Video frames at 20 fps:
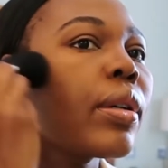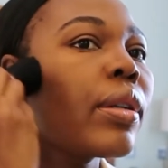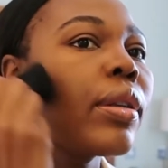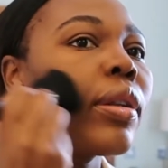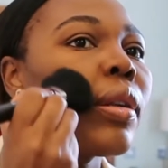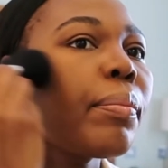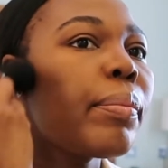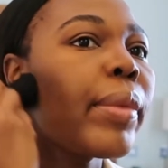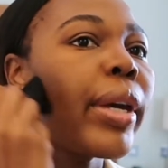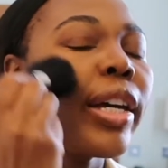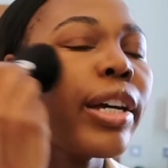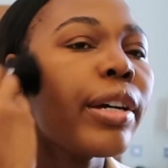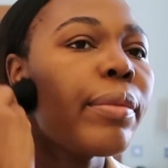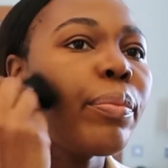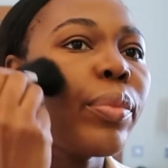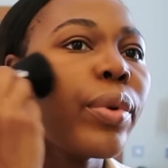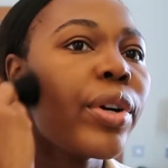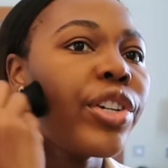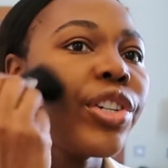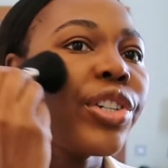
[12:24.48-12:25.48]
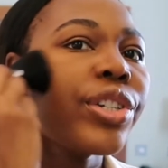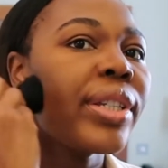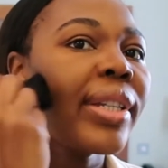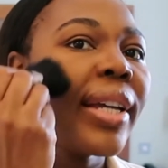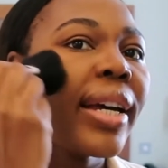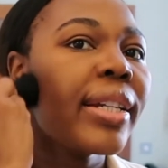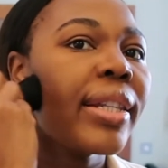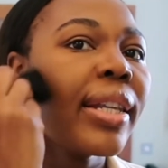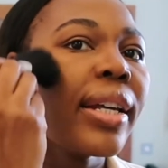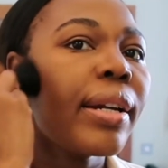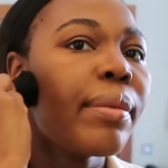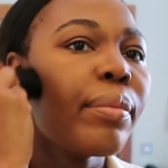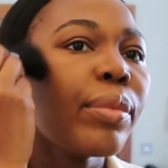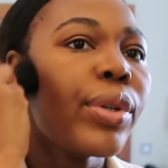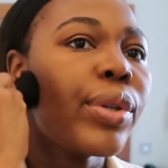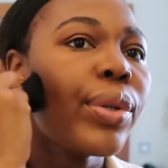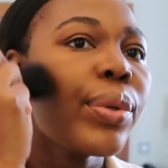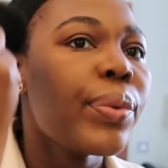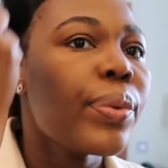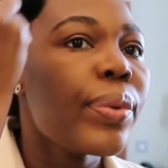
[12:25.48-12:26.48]
The makeup brush set that I'm
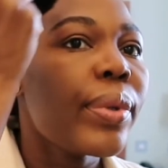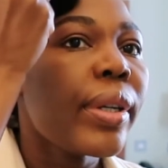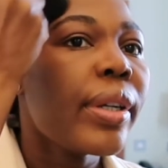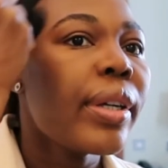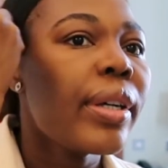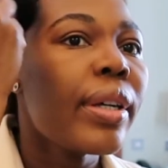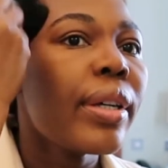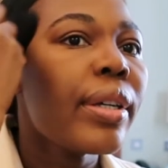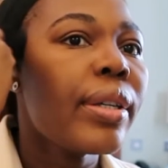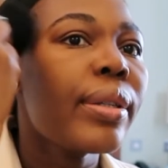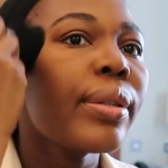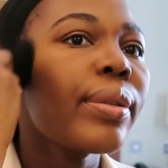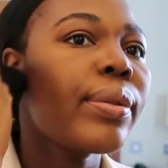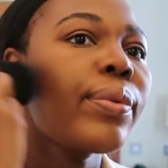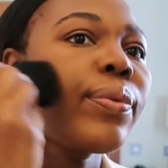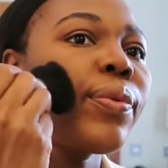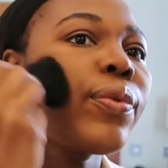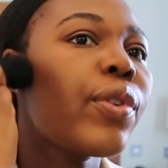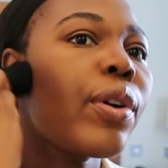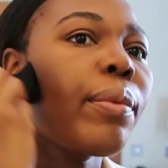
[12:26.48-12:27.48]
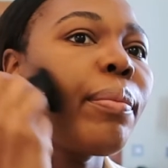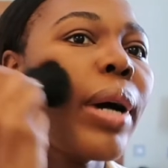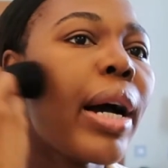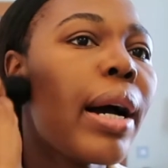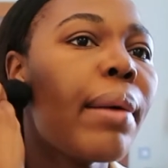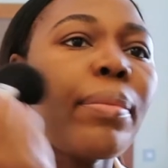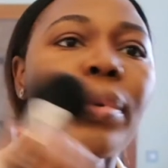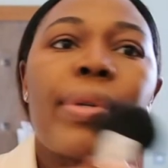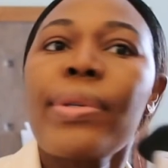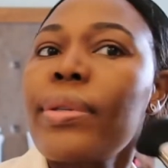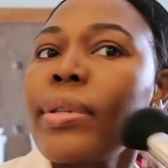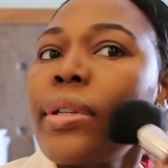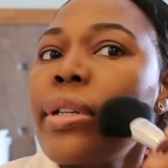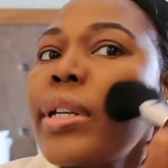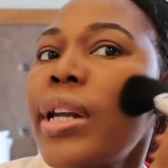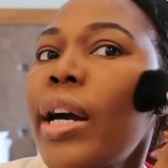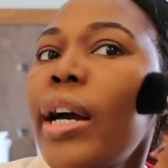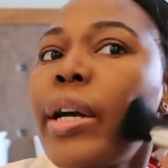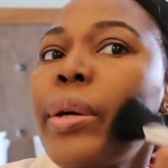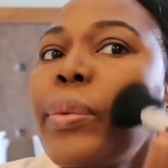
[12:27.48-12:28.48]
using is from
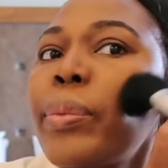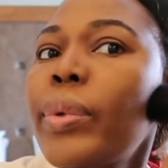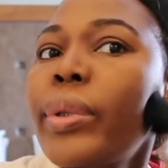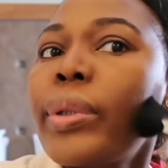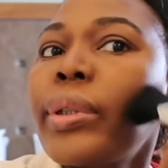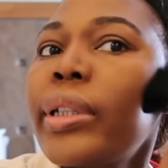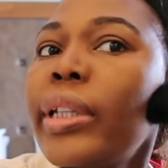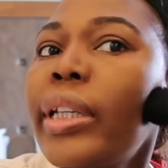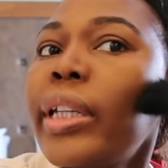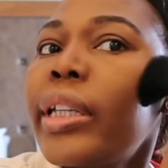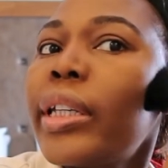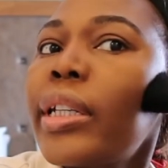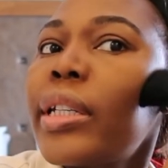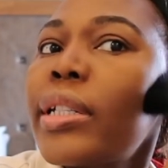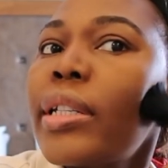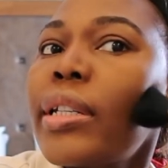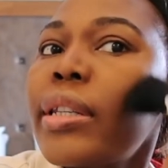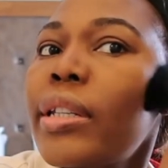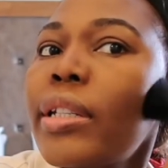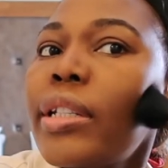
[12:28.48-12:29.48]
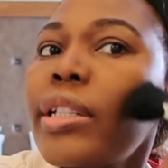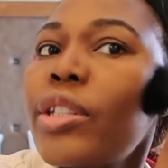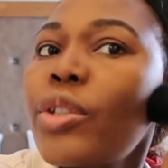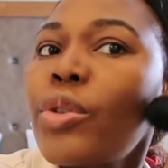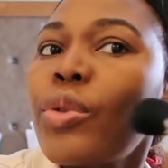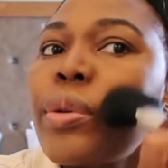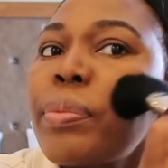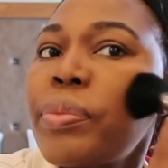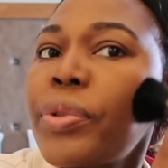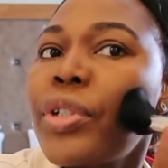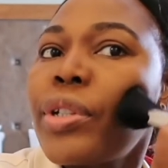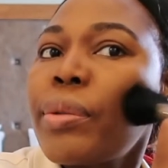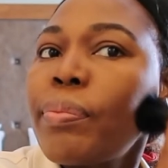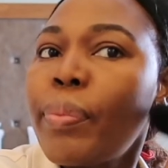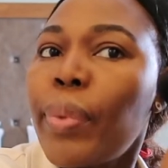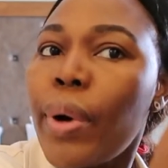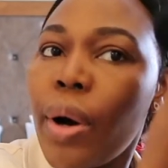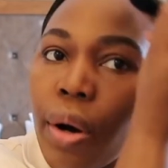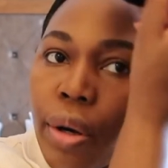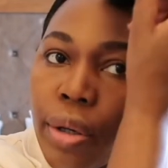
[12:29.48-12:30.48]
Amazon. I will link it in the description
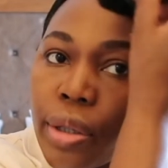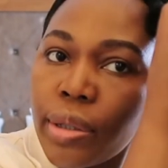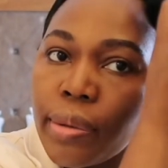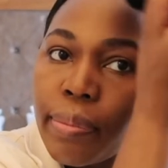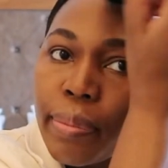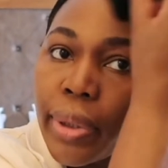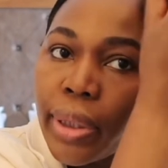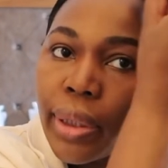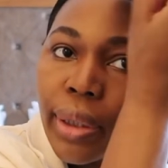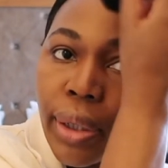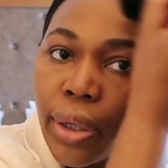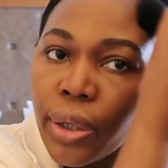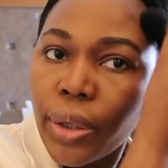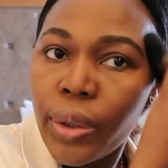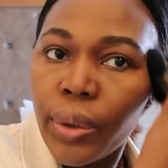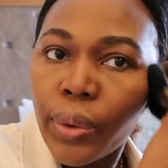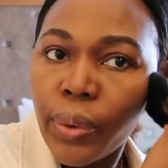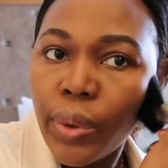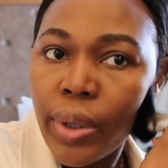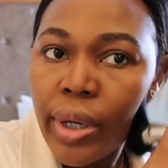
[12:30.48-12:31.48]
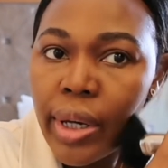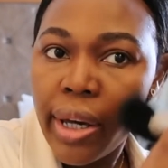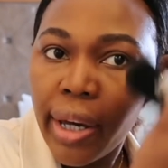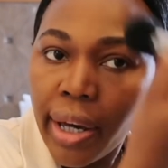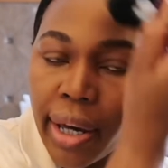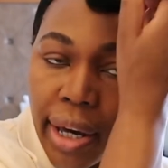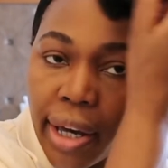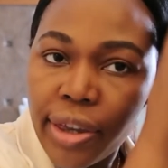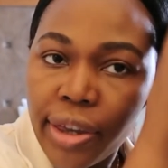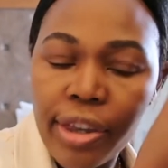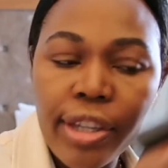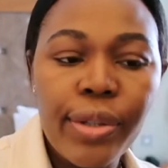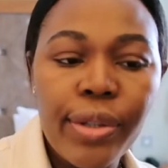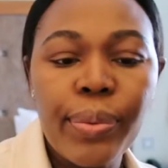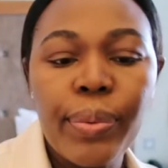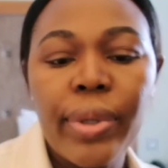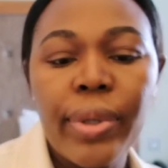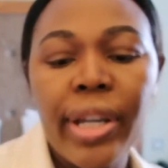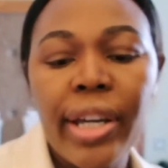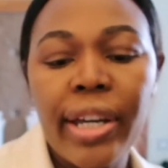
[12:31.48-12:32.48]
box below. And this
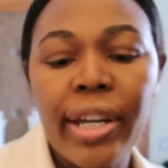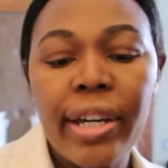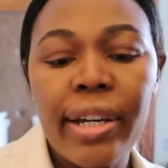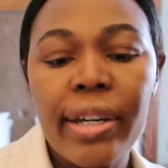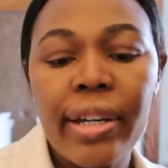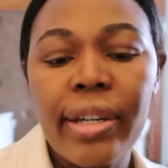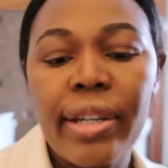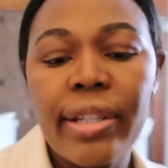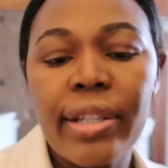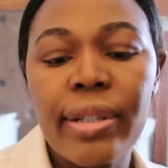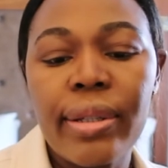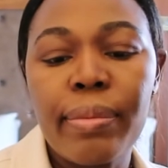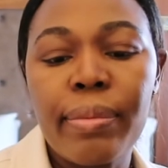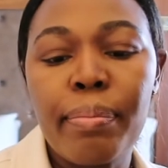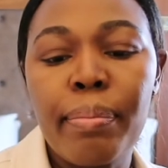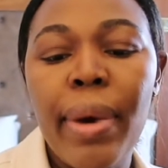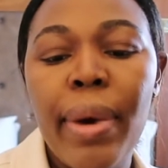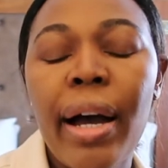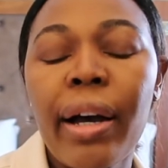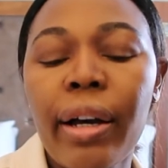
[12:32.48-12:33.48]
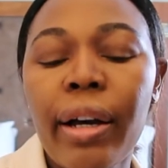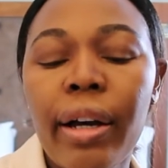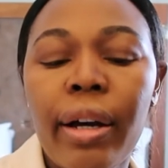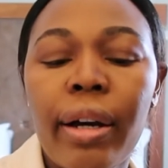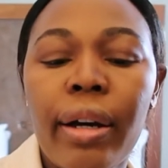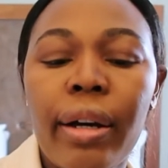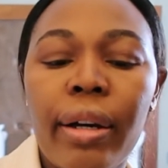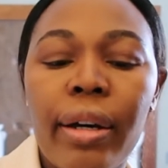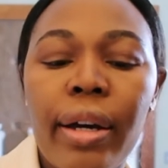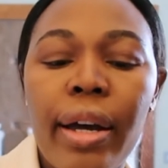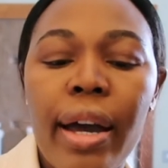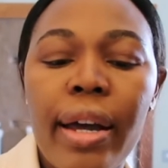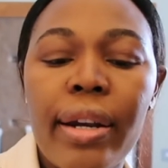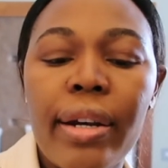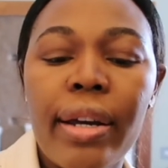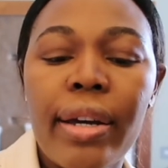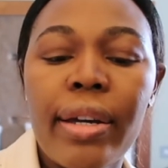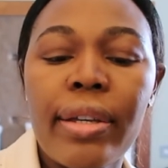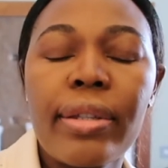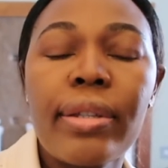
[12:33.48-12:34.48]
one here is MAC, and
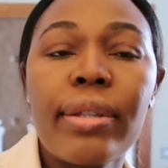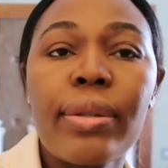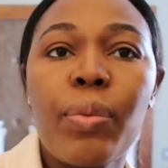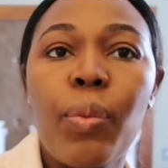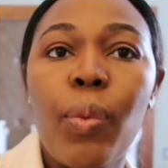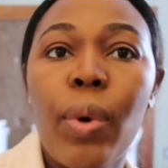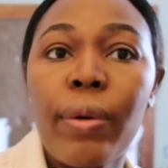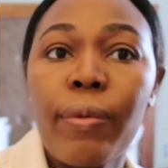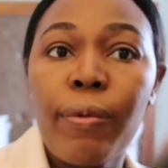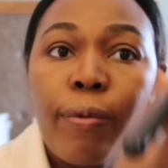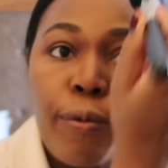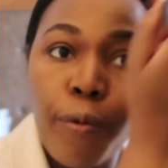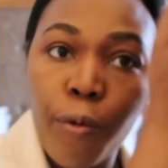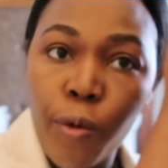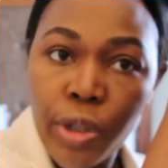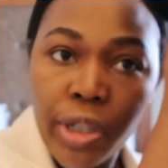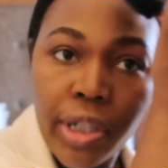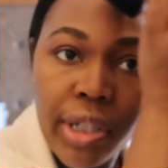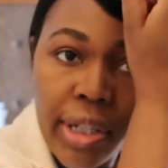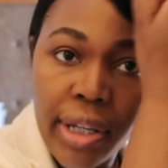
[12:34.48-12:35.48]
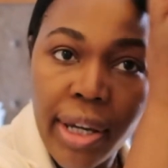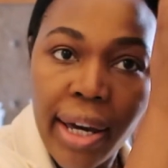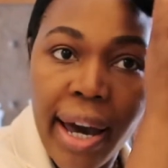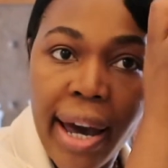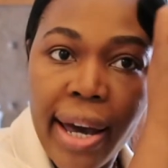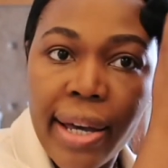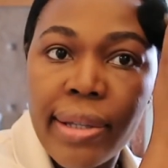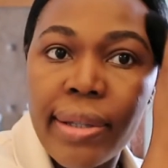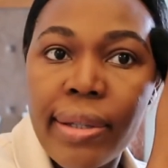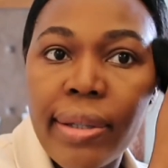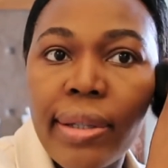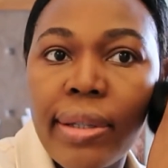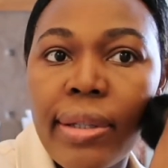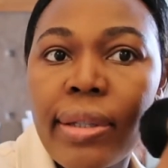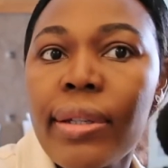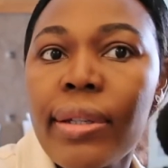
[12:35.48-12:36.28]
it's 140S.